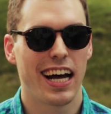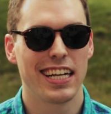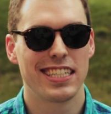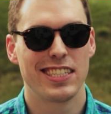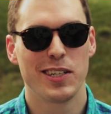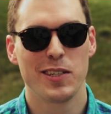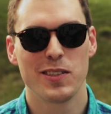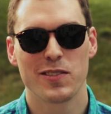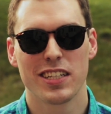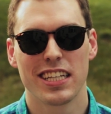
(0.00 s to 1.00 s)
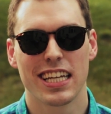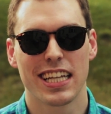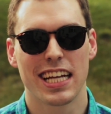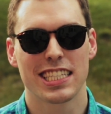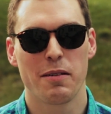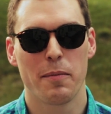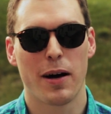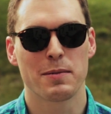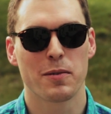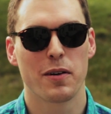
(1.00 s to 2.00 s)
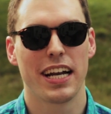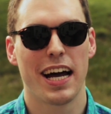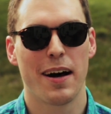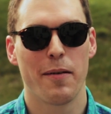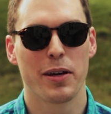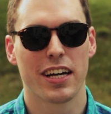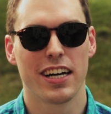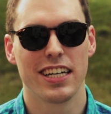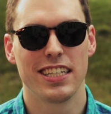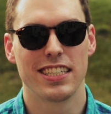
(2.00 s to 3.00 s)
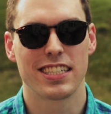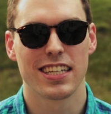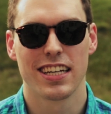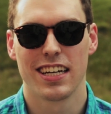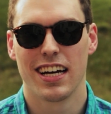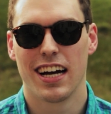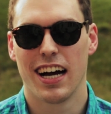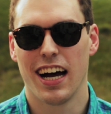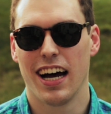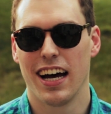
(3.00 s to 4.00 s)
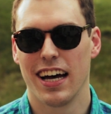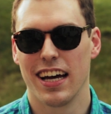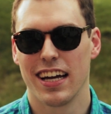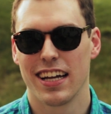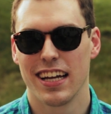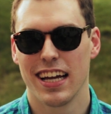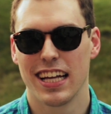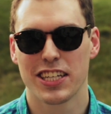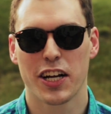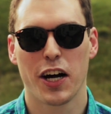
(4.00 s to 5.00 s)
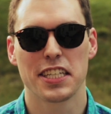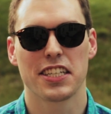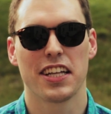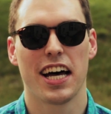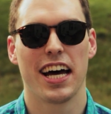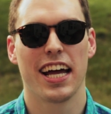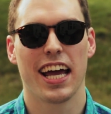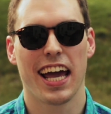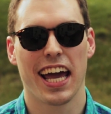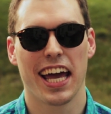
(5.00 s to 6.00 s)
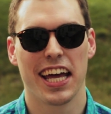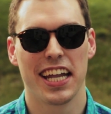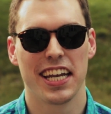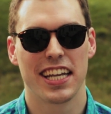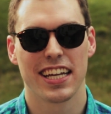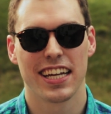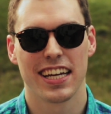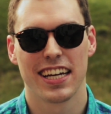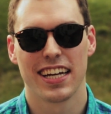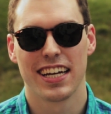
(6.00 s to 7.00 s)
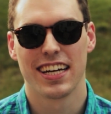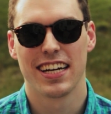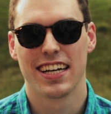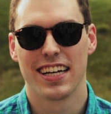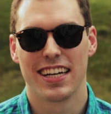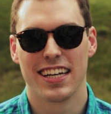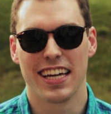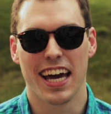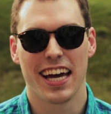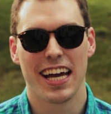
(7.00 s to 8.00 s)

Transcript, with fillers: I don't really think that's going to be possible right now because it's going to cost a lot, and yeah,